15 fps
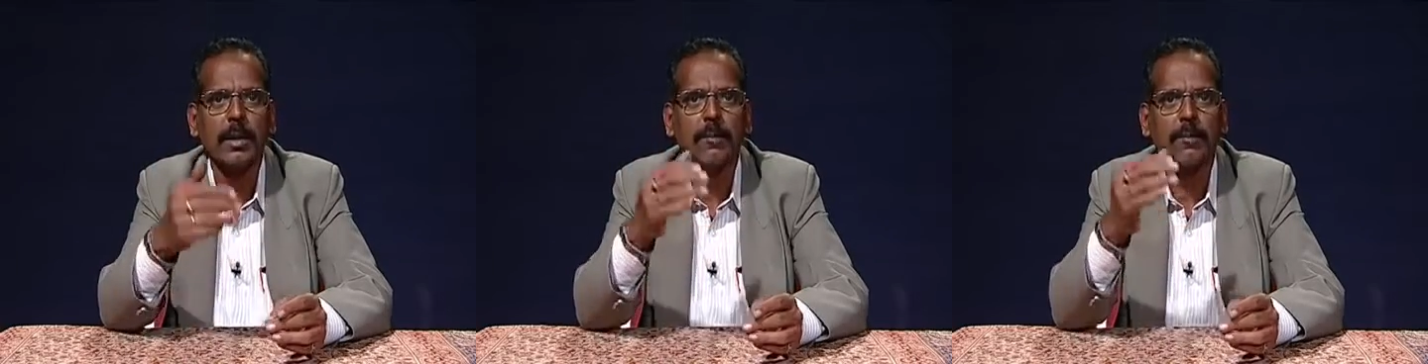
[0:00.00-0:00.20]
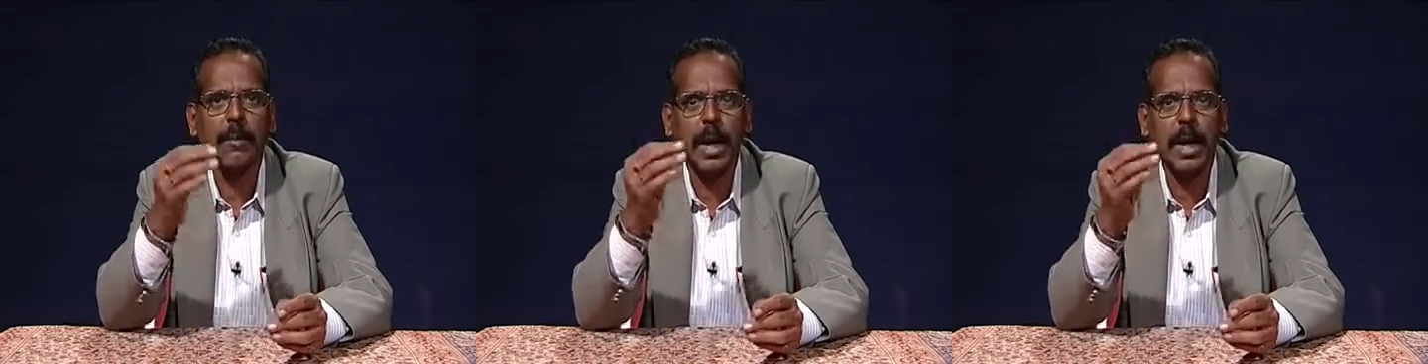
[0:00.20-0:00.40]

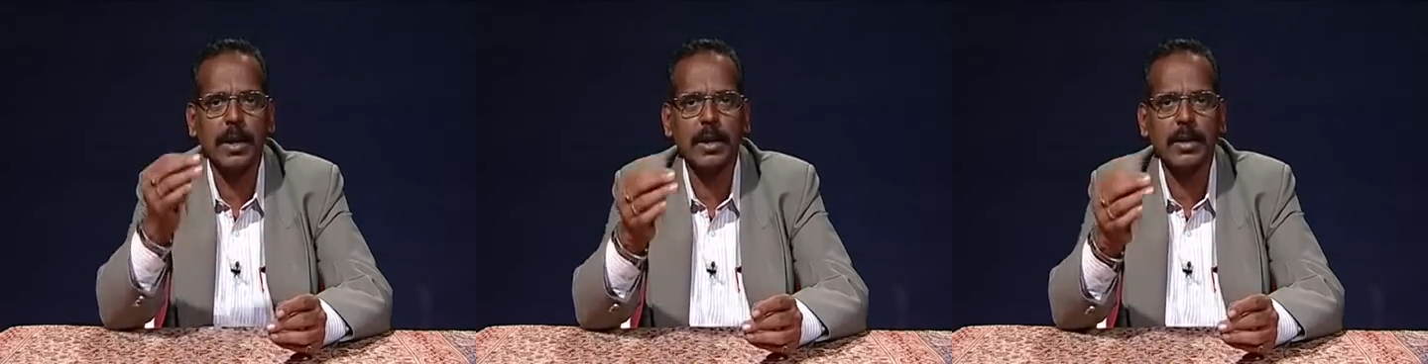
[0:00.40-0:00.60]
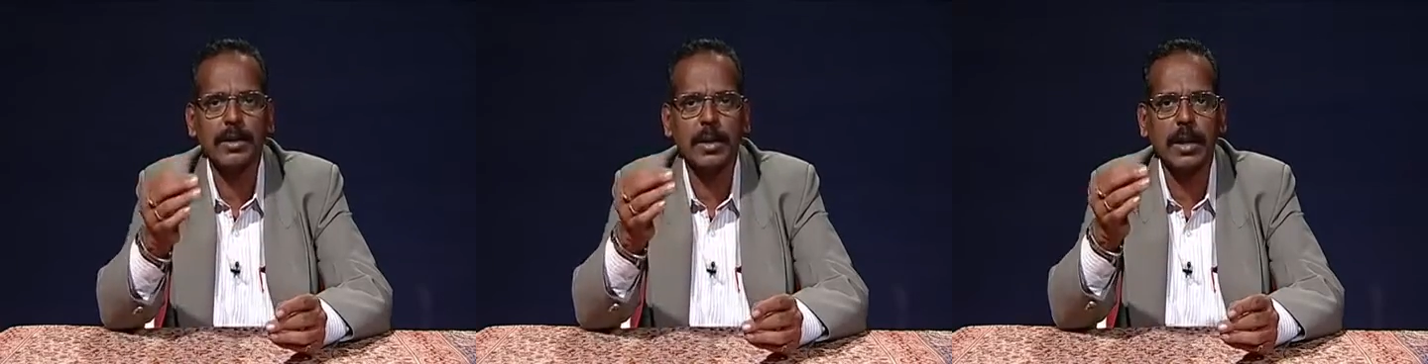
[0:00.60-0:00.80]

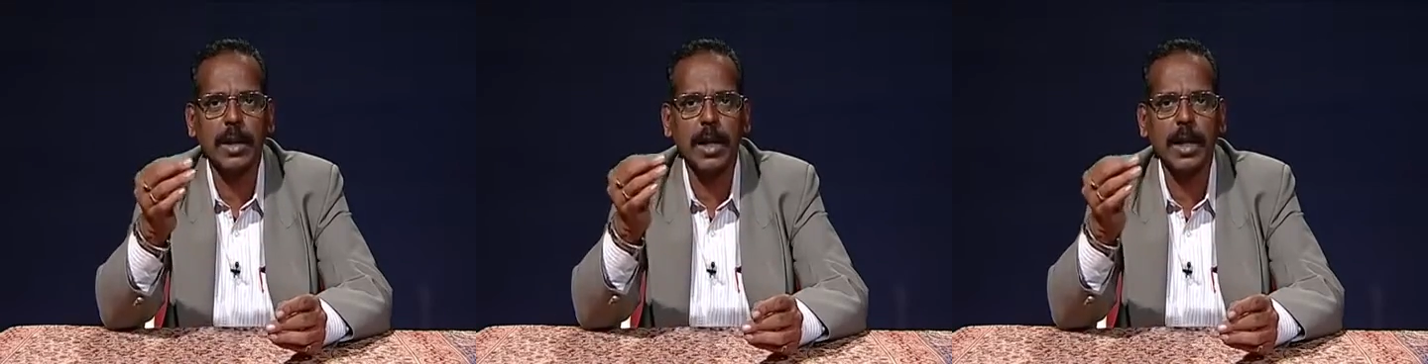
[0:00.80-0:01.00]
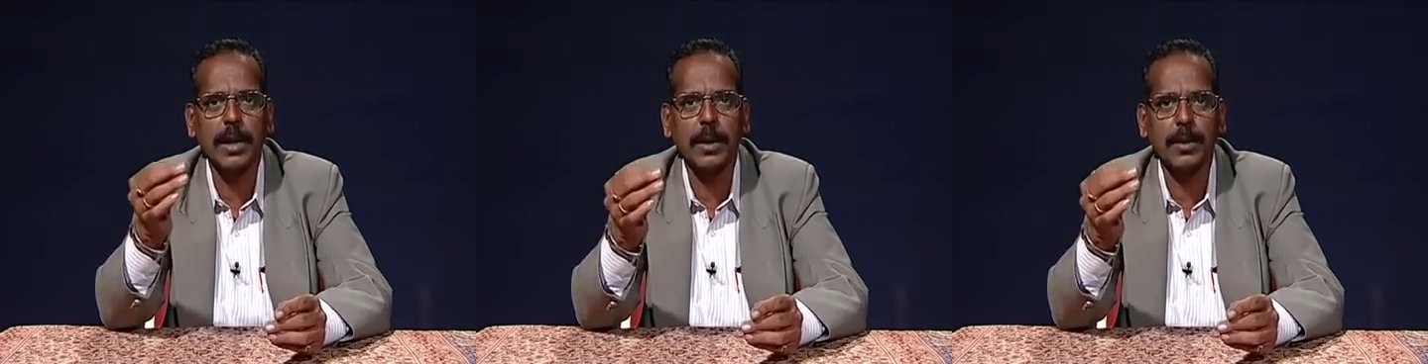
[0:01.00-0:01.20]
matters
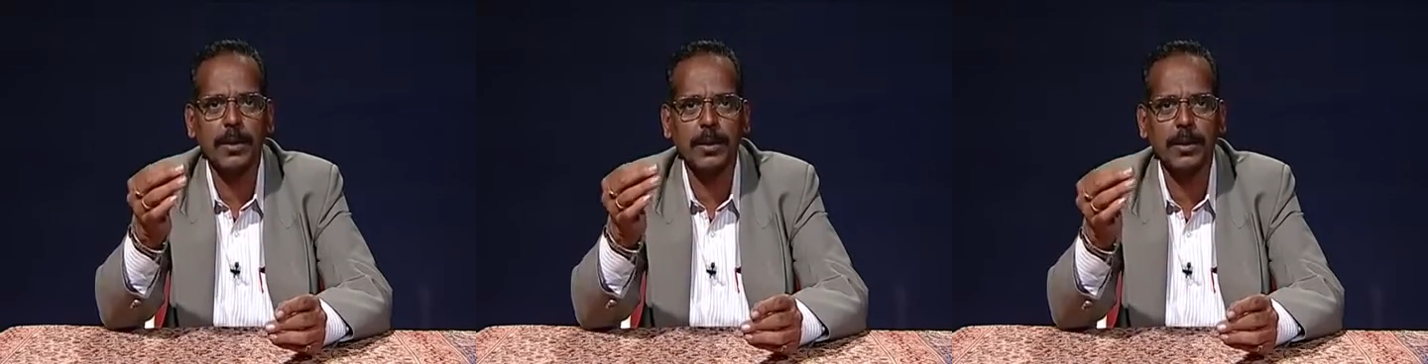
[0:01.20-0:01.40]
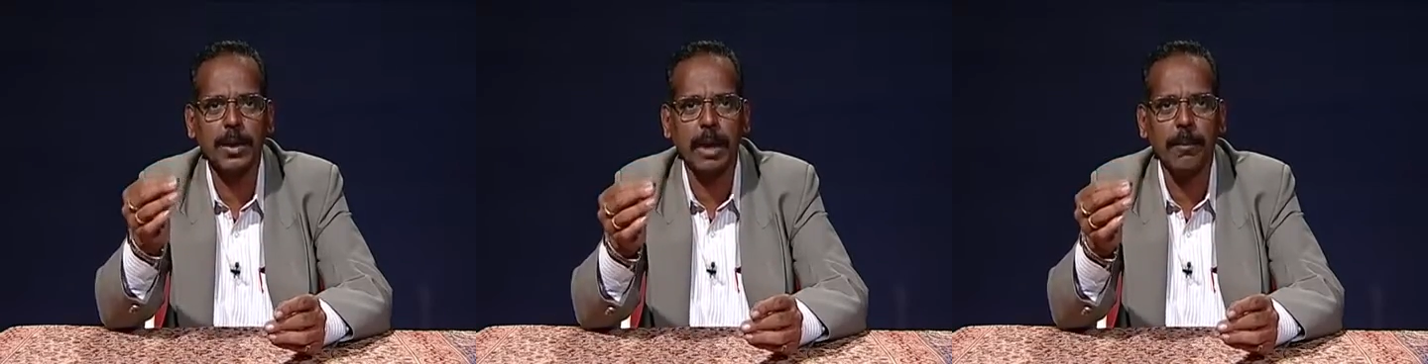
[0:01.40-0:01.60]
relating
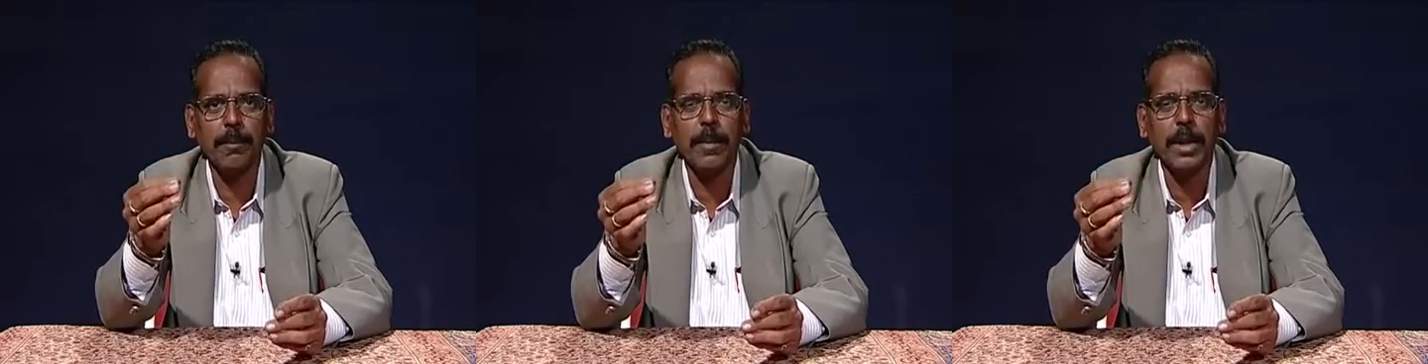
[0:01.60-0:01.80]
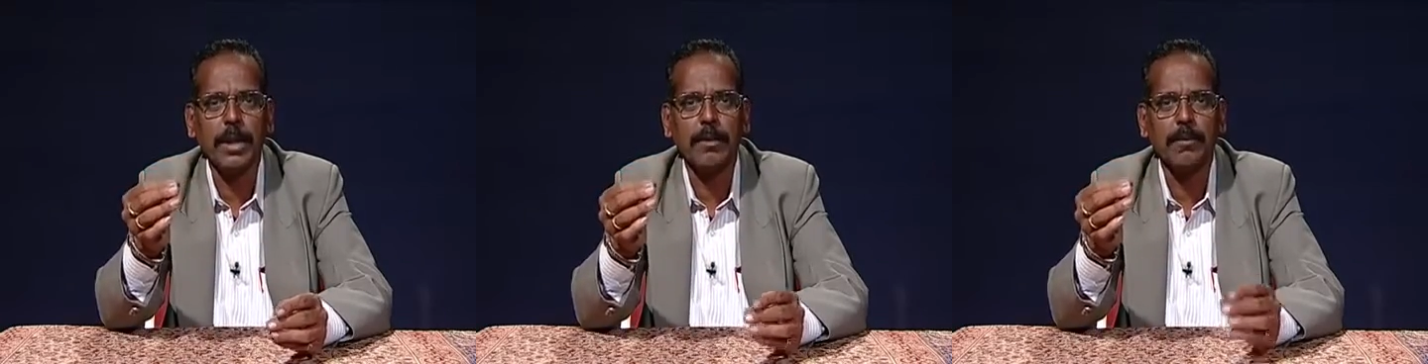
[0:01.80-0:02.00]
to them
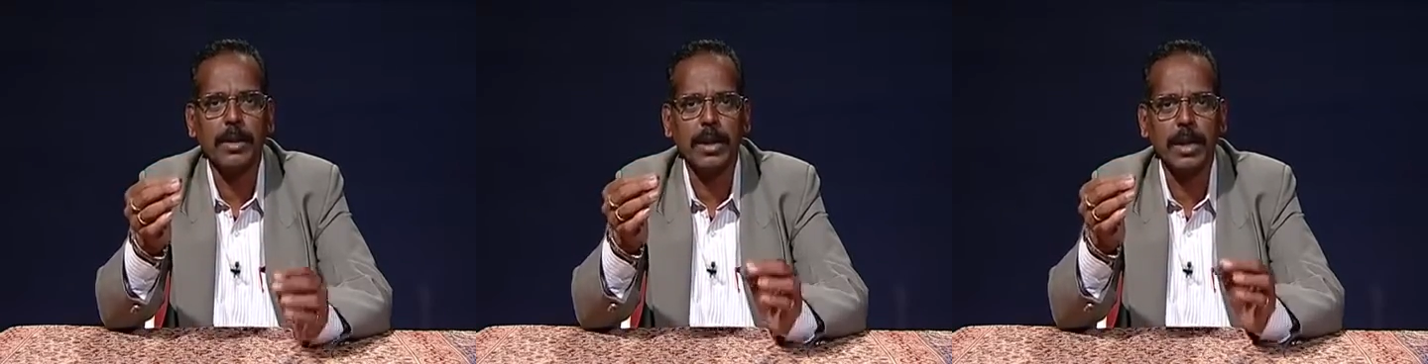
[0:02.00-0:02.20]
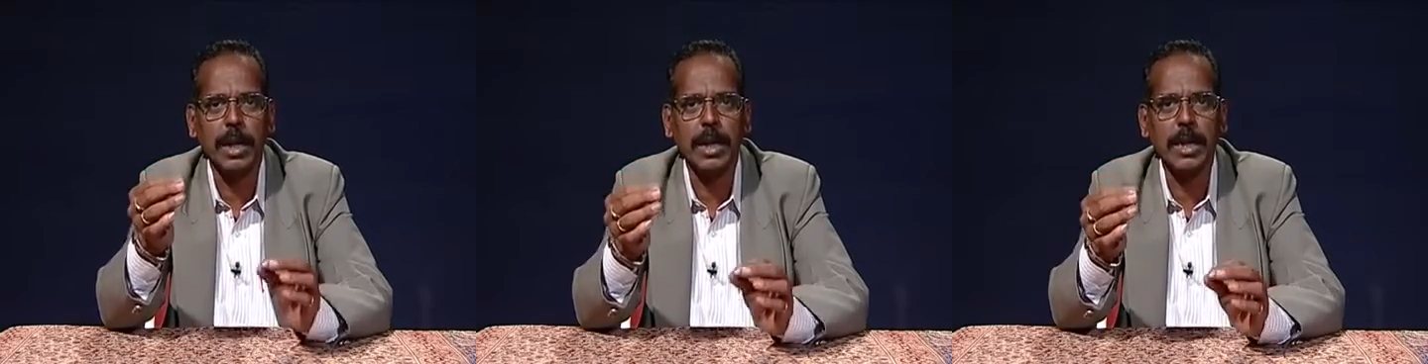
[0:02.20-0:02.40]

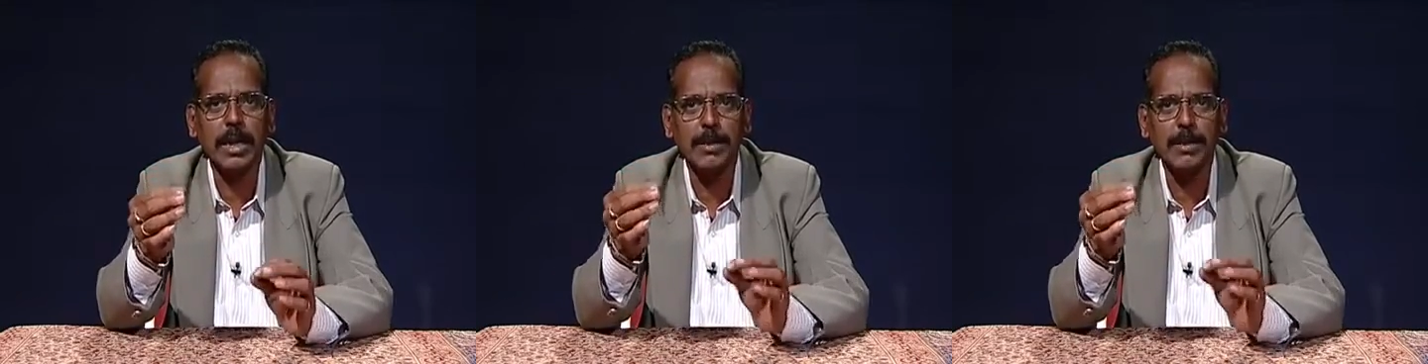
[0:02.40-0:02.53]
with any